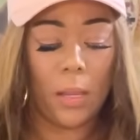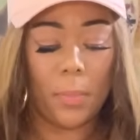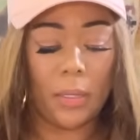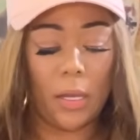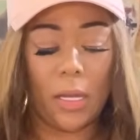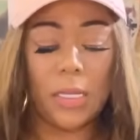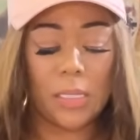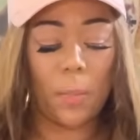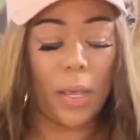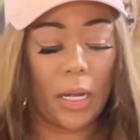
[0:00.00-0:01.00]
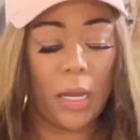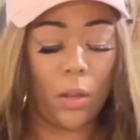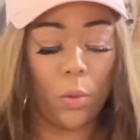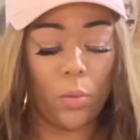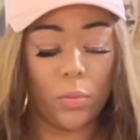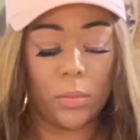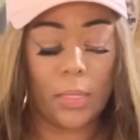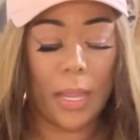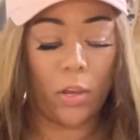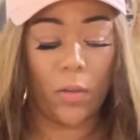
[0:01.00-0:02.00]
But there is somebody here who
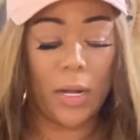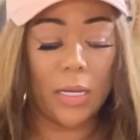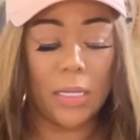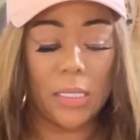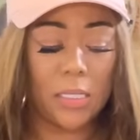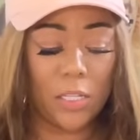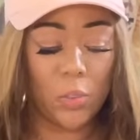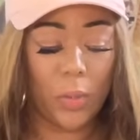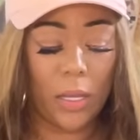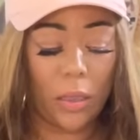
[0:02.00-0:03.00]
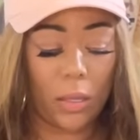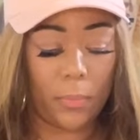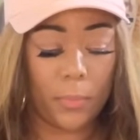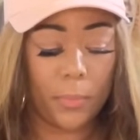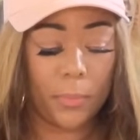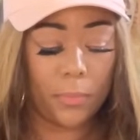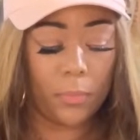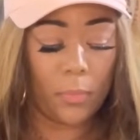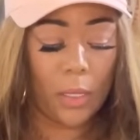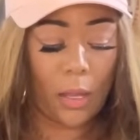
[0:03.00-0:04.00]
that you're at a distance with
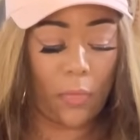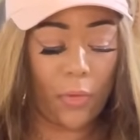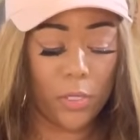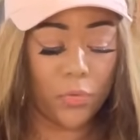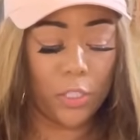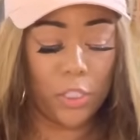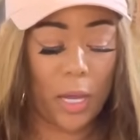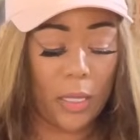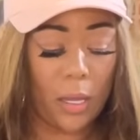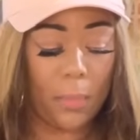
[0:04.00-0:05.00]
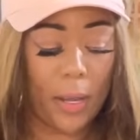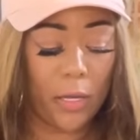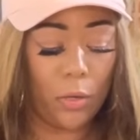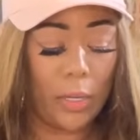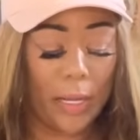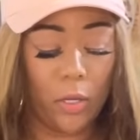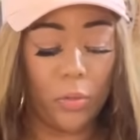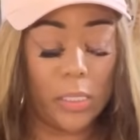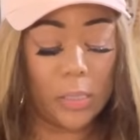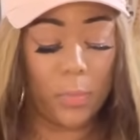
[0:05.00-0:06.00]
that feels rejected by you, like you
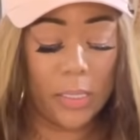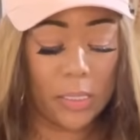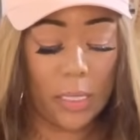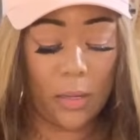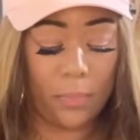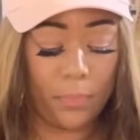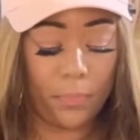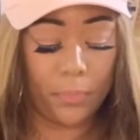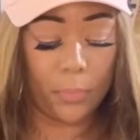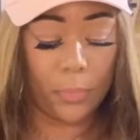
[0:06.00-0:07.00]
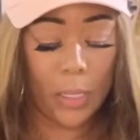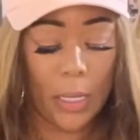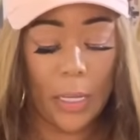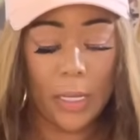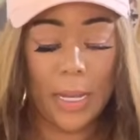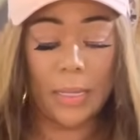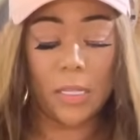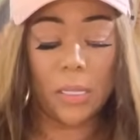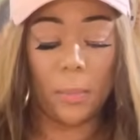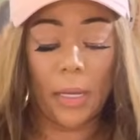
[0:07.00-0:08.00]
dismissed them. Like
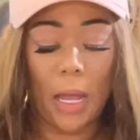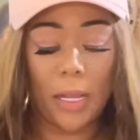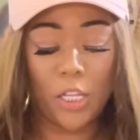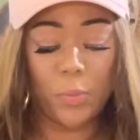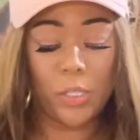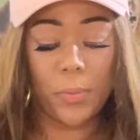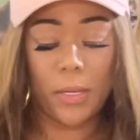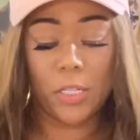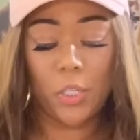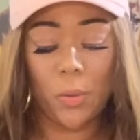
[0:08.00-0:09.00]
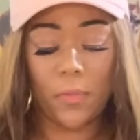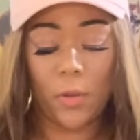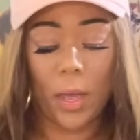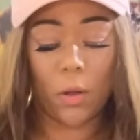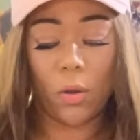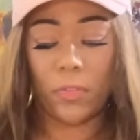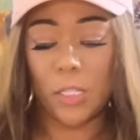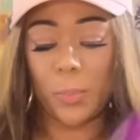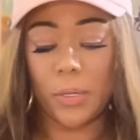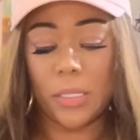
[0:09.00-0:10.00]
there's a blockage between the two of you. I don't know if
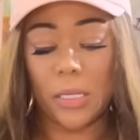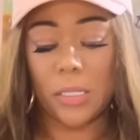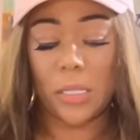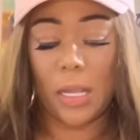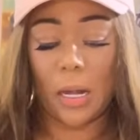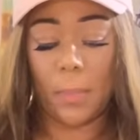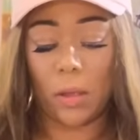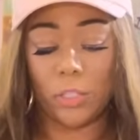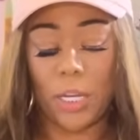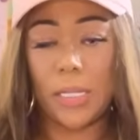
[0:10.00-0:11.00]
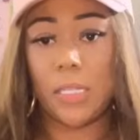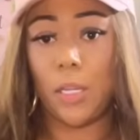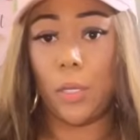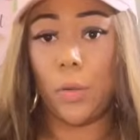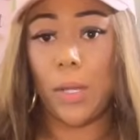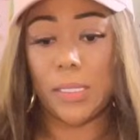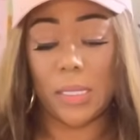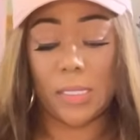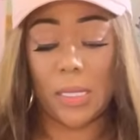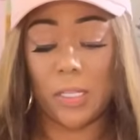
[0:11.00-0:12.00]
this person is thinking about chasing you because
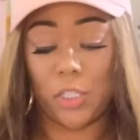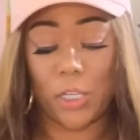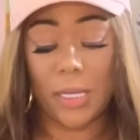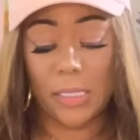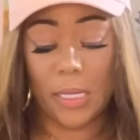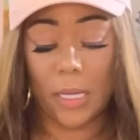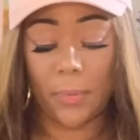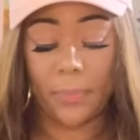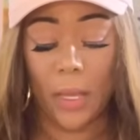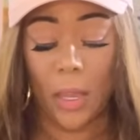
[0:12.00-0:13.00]
it says chasing.